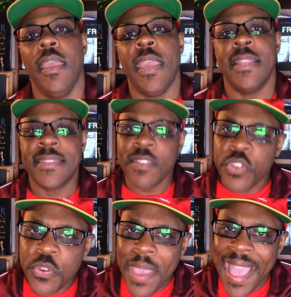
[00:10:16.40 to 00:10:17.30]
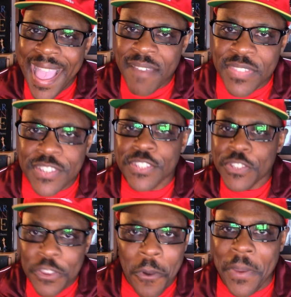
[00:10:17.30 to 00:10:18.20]
And so you have this
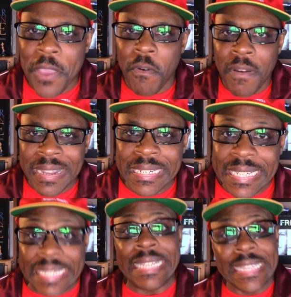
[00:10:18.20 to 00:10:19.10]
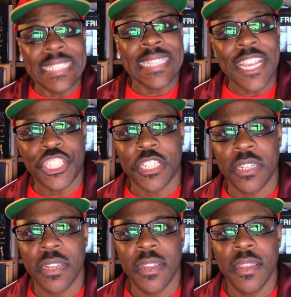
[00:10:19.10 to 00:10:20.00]
going on in the session
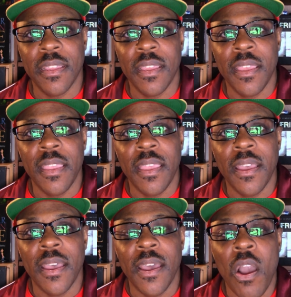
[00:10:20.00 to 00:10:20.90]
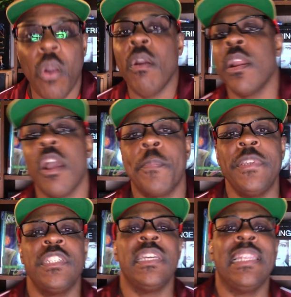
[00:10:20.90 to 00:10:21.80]
or an
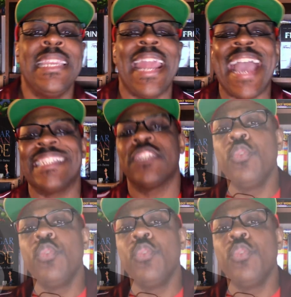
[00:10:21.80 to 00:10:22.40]
RPG elite has to